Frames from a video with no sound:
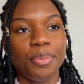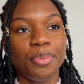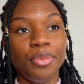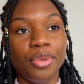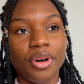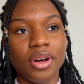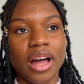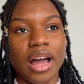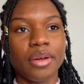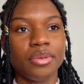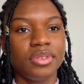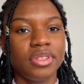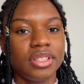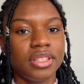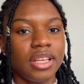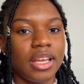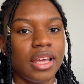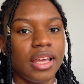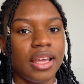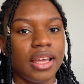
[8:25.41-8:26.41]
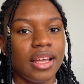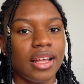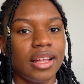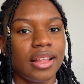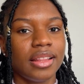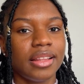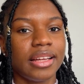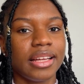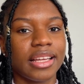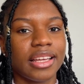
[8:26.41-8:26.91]
But I would say
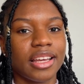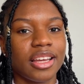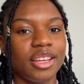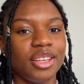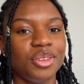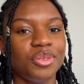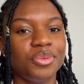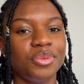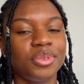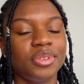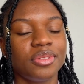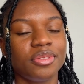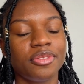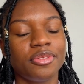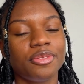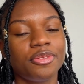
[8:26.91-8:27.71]
like you would